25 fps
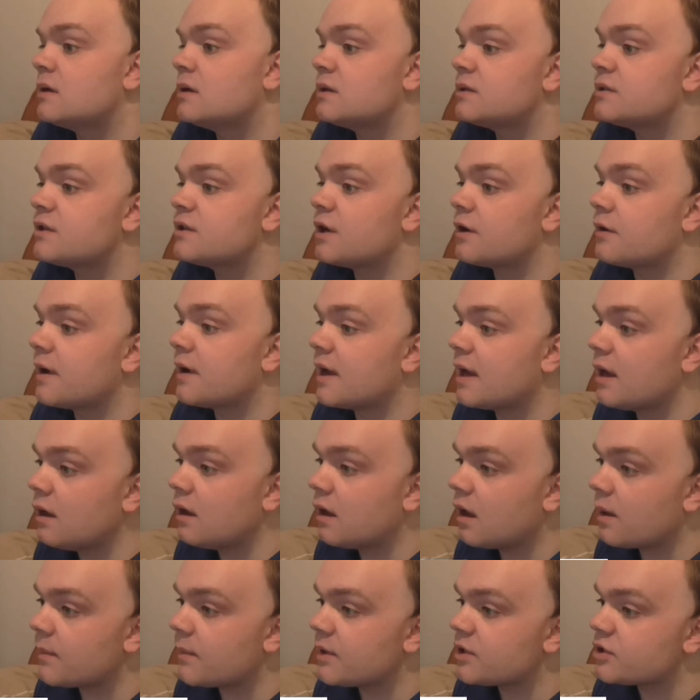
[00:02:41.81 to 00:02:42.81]
So,
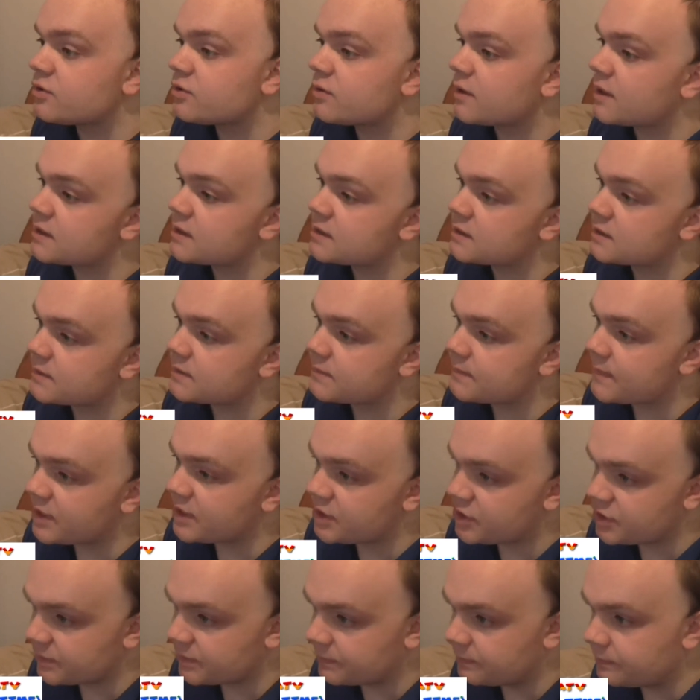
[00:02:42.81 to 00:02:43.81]
incoming
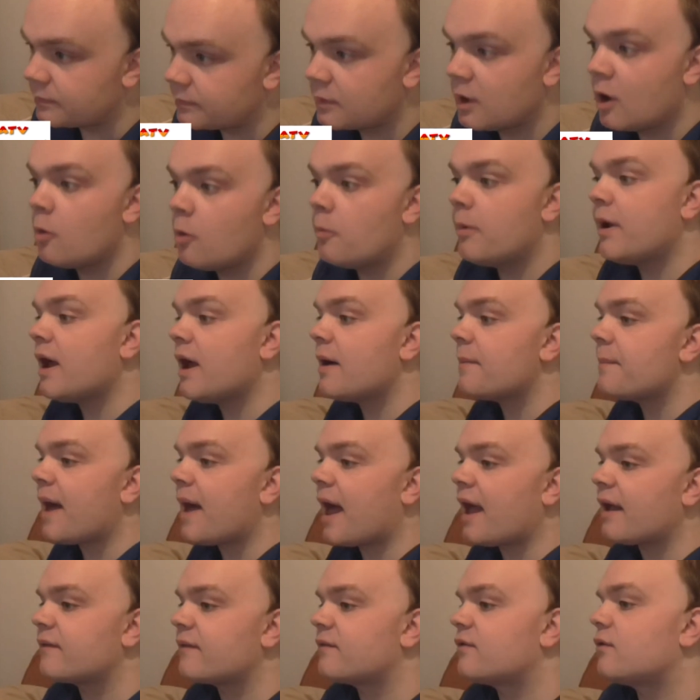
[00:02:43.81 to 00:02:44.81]
transmission. We are
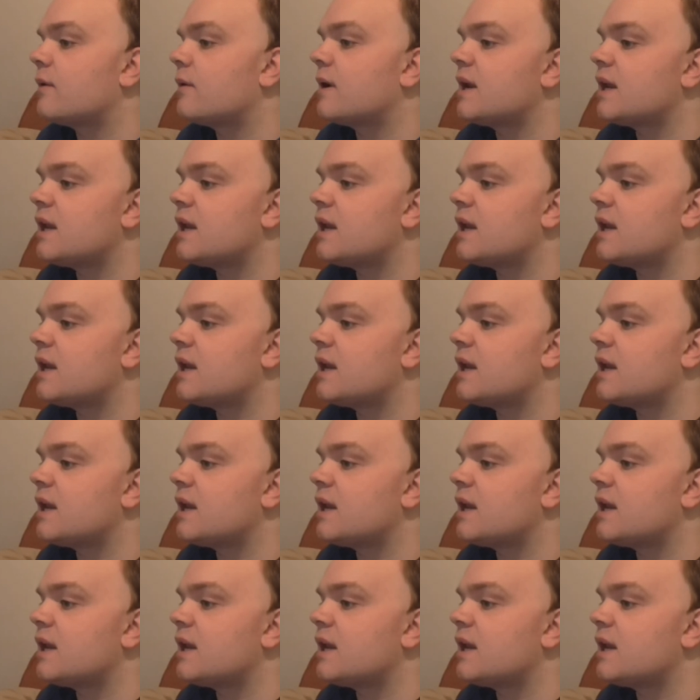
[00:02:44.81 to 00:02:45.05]
back for